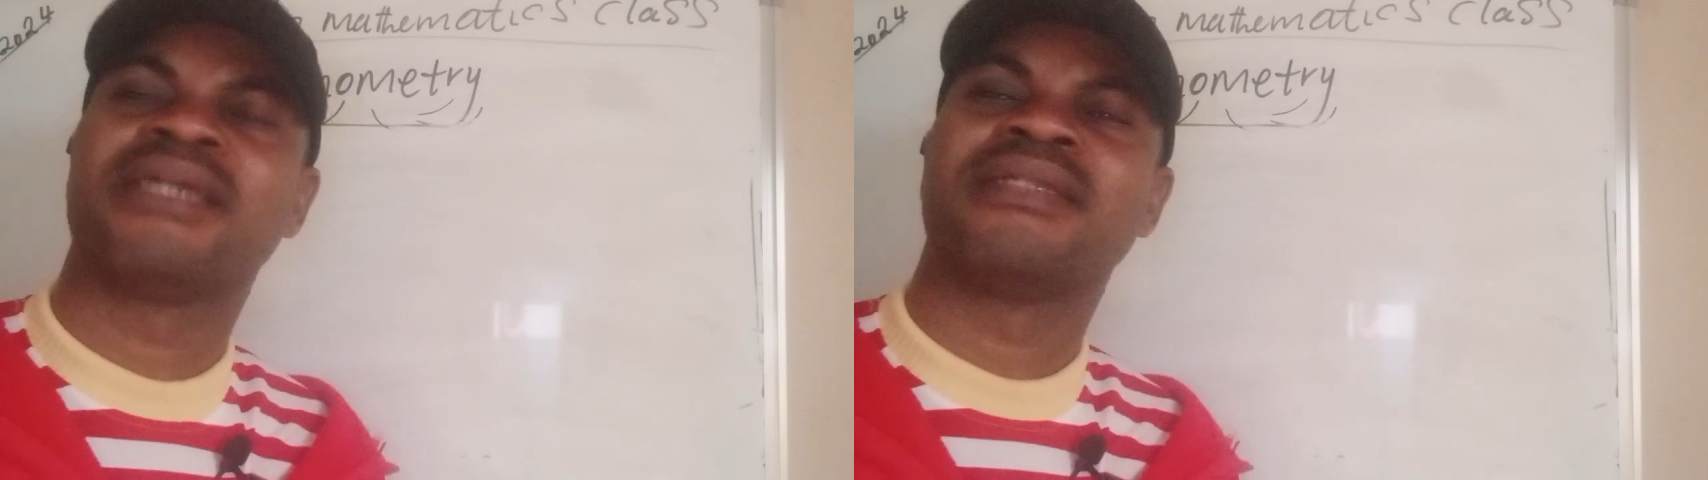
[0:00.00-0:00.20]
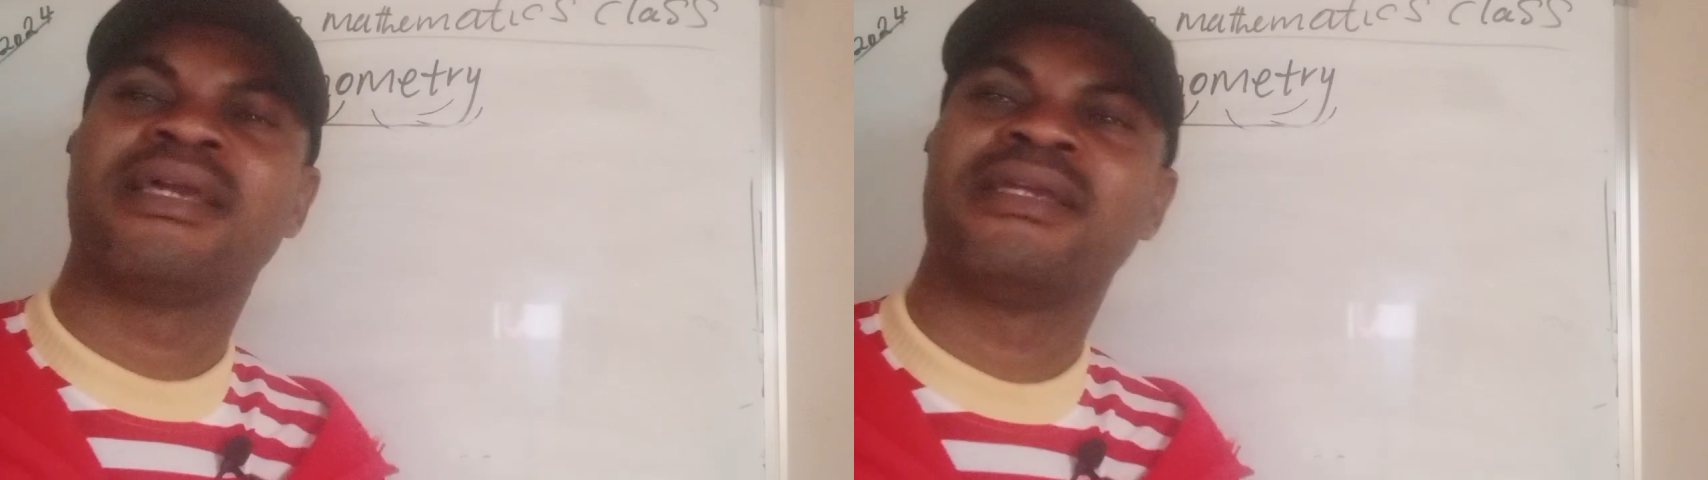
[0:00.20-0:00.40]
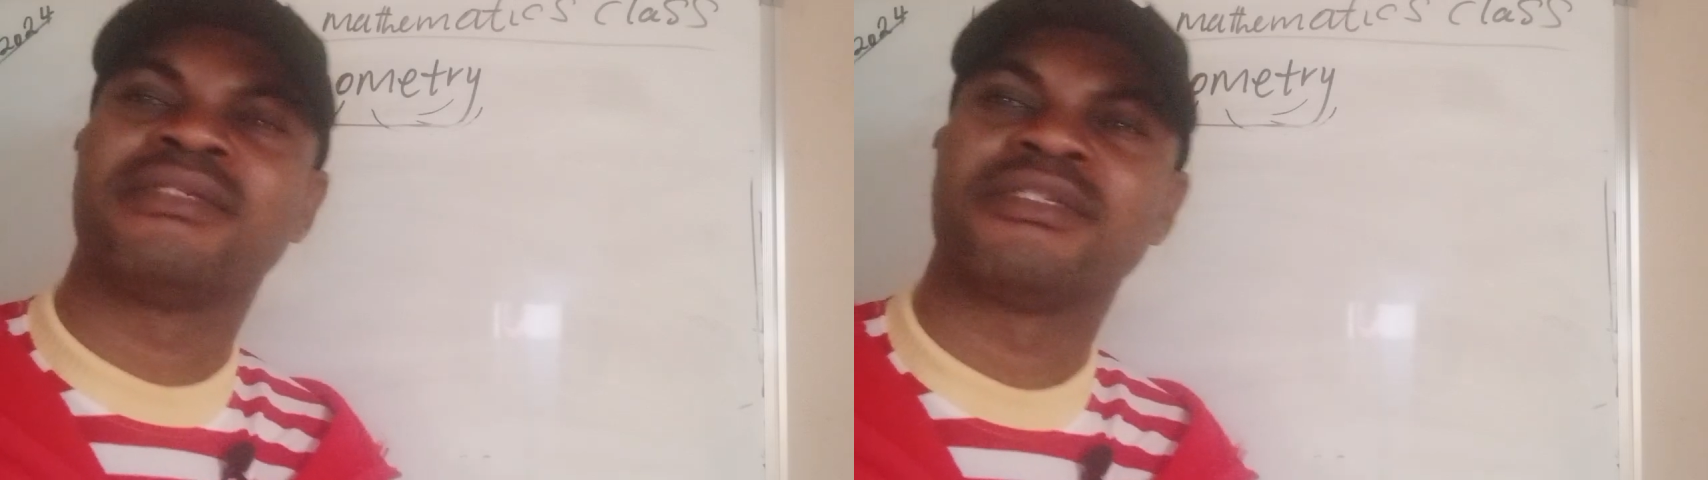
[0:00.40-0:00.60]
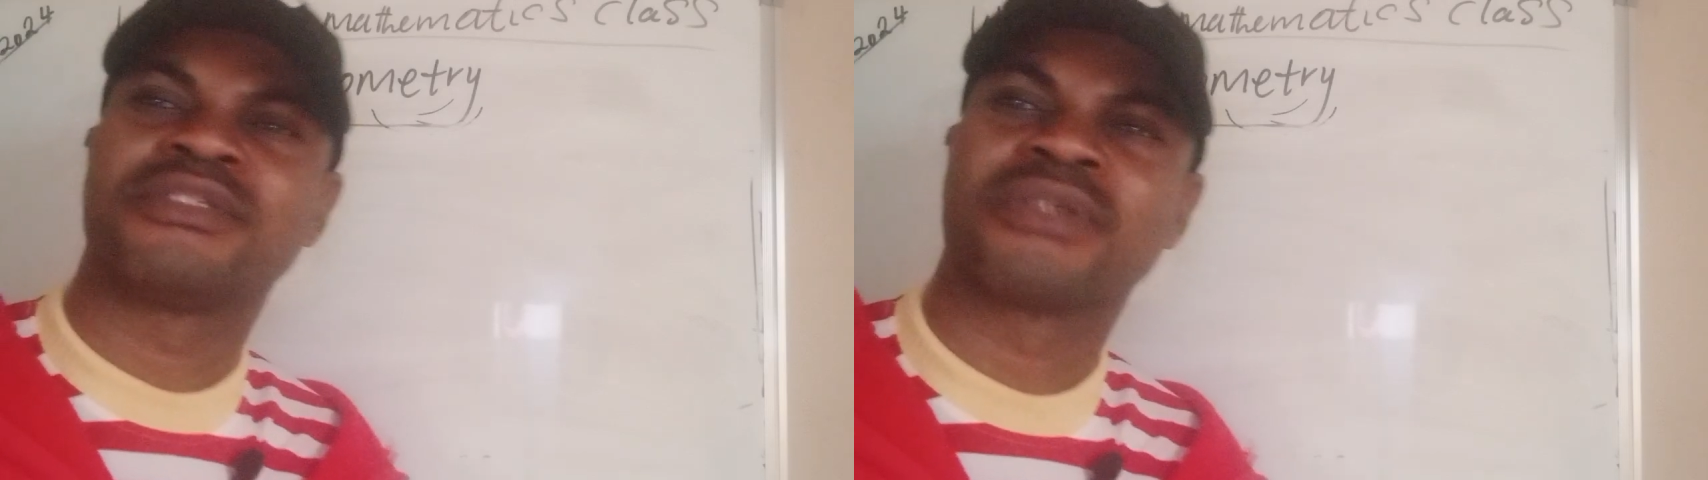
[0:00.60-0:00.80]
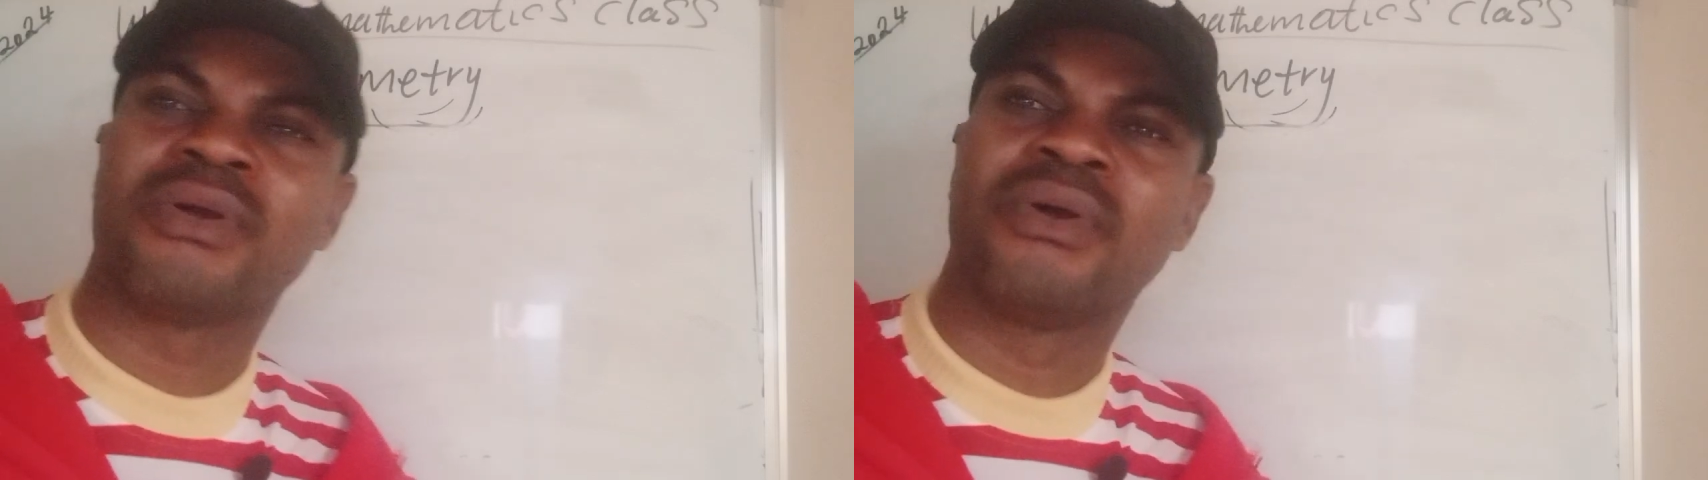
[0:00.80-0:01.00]
then it is
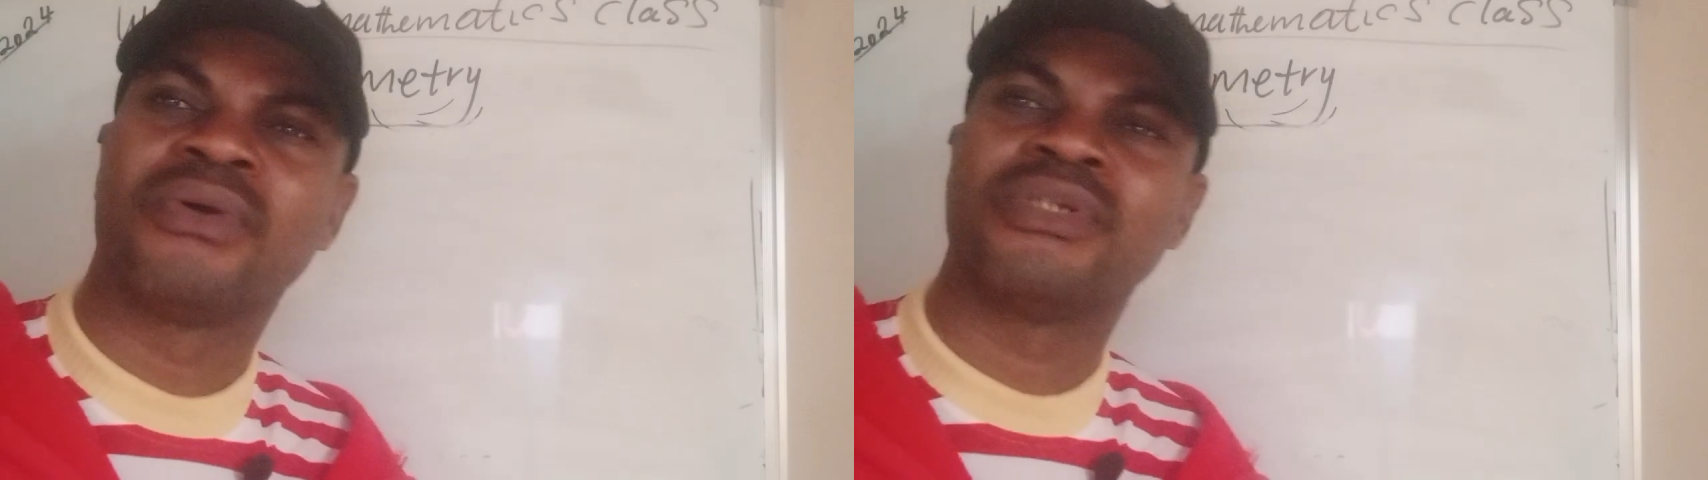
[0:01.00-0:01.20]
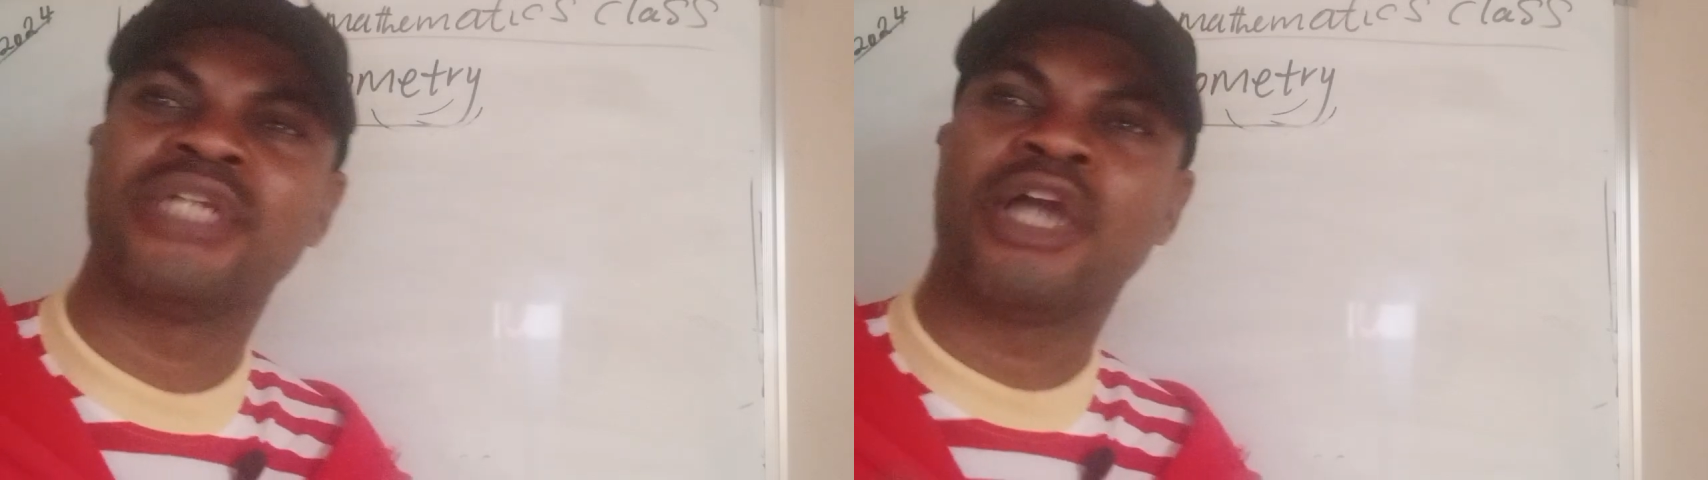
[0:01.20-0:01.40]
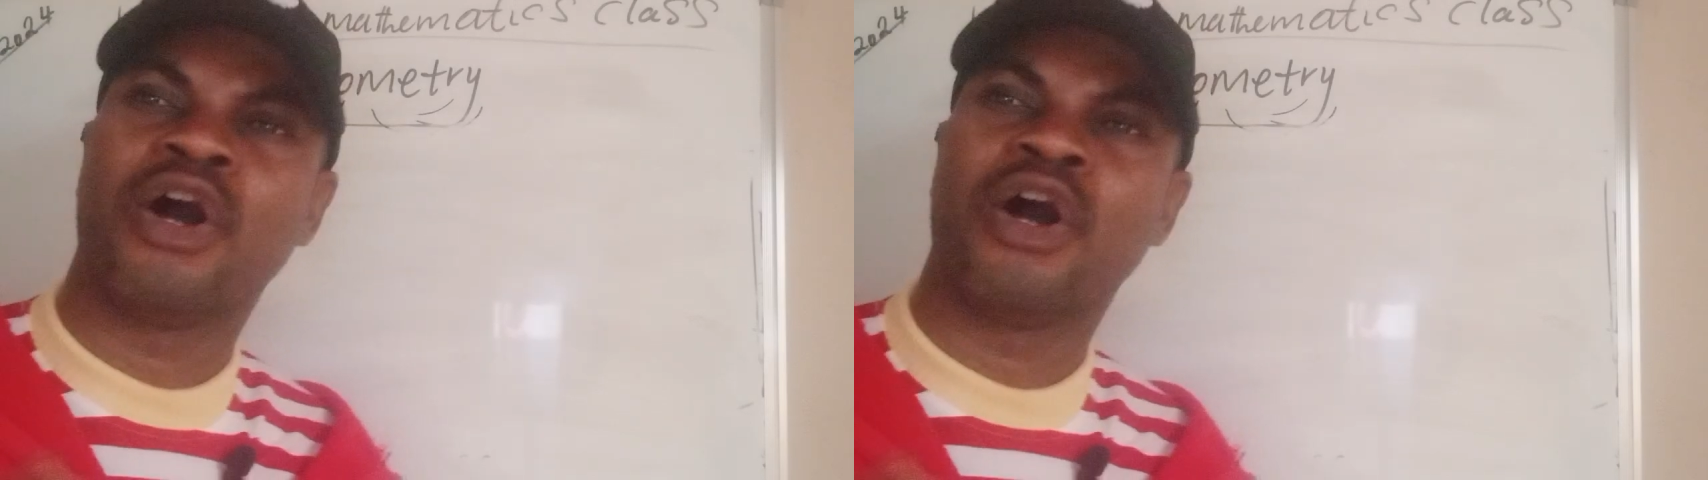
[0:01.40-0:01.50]
called the